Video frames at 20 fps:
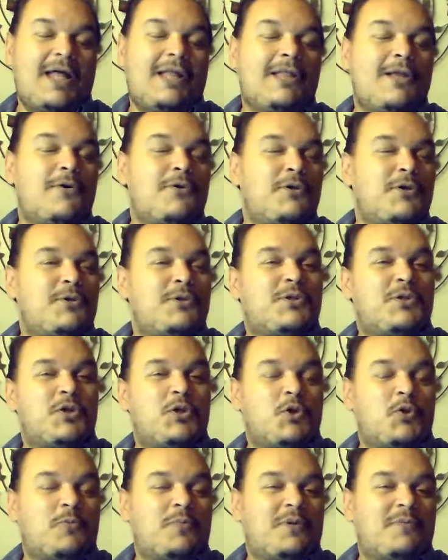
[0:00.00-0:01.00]
Hello
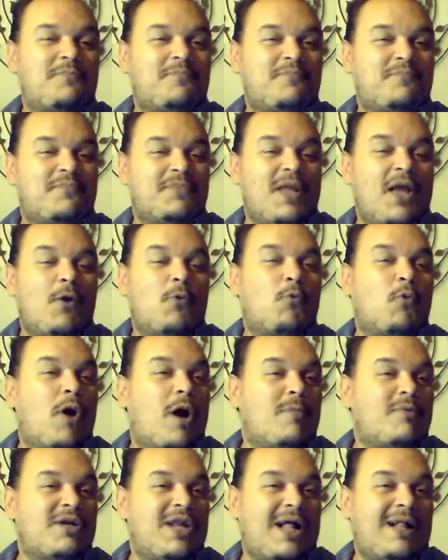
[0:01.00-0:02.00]
YouTube.
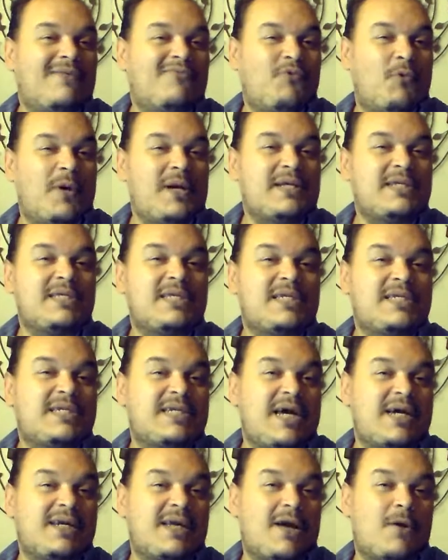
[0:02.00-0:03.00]
Robert Alvarez, the
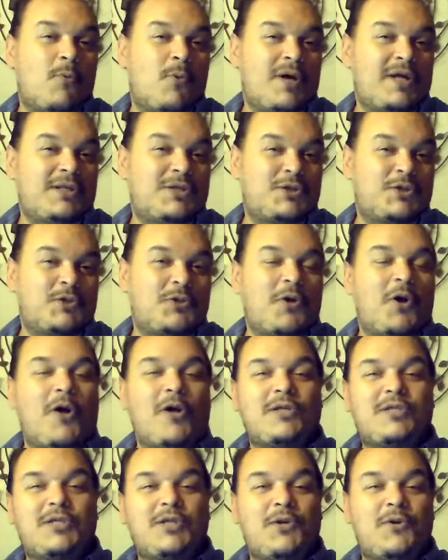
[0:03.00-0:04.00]
Psychic Witch,
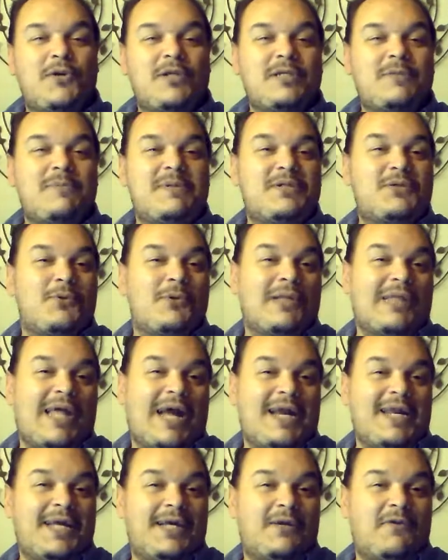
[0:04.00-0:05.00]
also known as Mr.
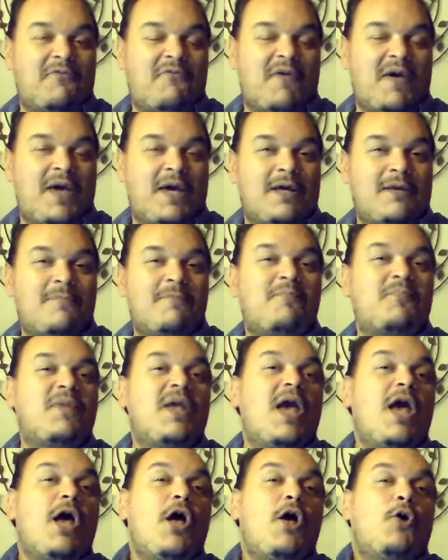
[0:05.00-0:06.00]
Lighting and a Fan.
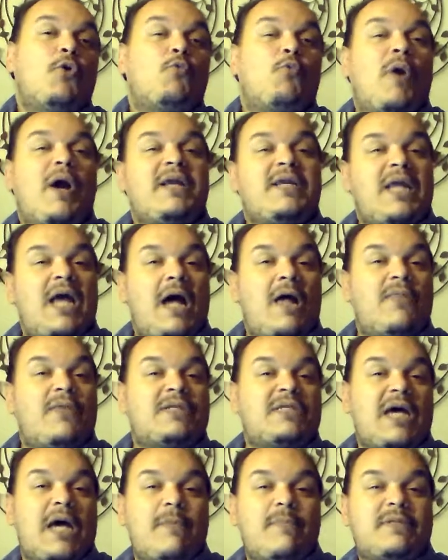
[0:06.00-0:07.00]
Right now
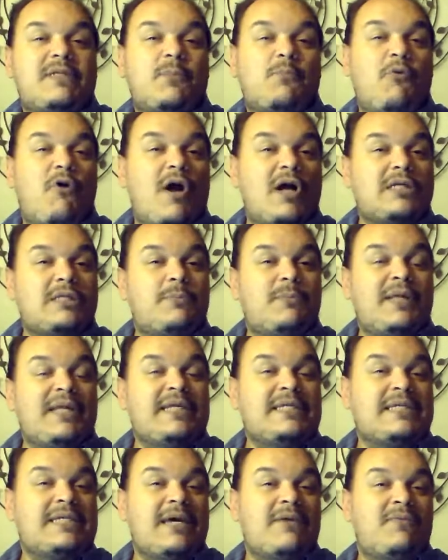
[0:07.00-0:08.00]
the time is
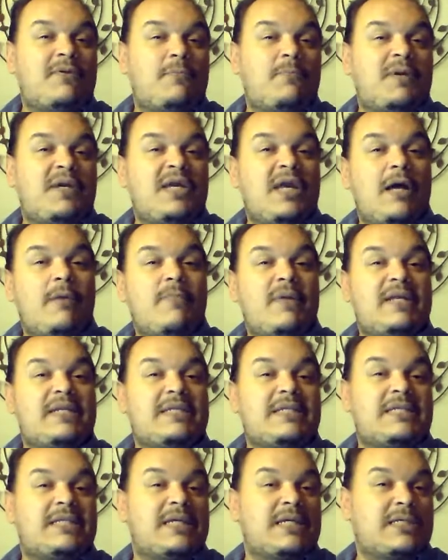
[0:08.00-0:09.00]
approximately 7 p.m.
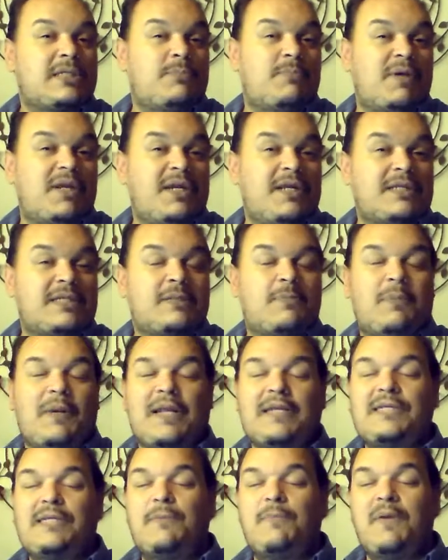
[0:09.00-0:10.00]
and 6 minutes,
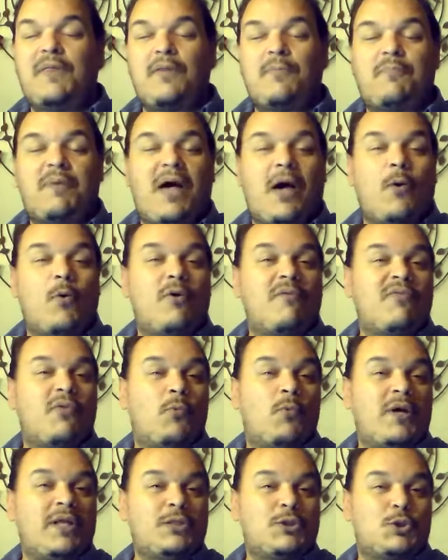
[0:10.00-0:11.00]
blessed be the power of
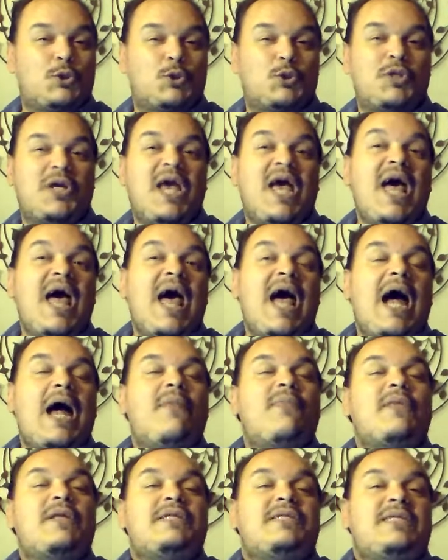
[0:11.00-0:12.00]
the witch.
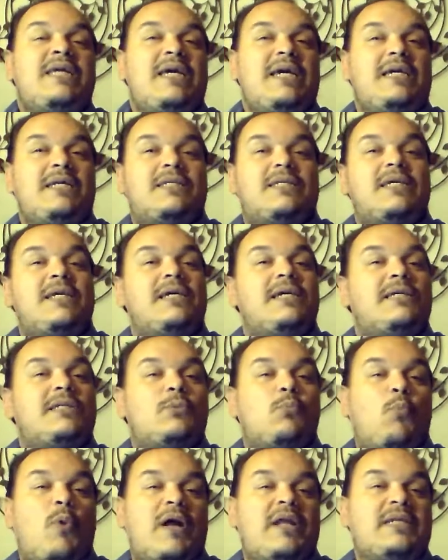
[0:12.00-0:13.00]
And the date
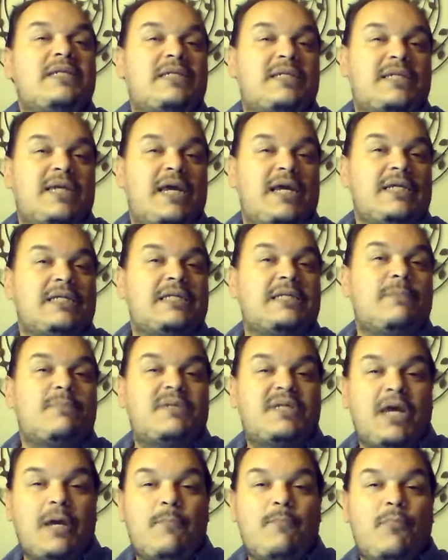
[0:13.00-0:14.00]
is Wednesday,
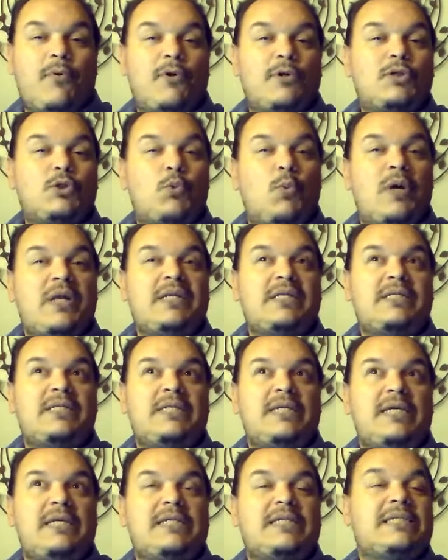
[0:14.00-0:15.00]
September
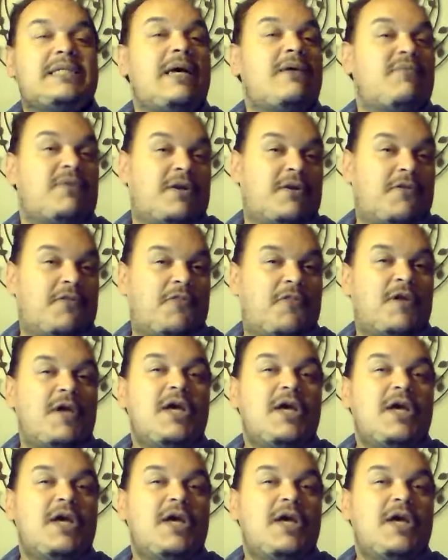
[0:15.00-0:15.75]
27th,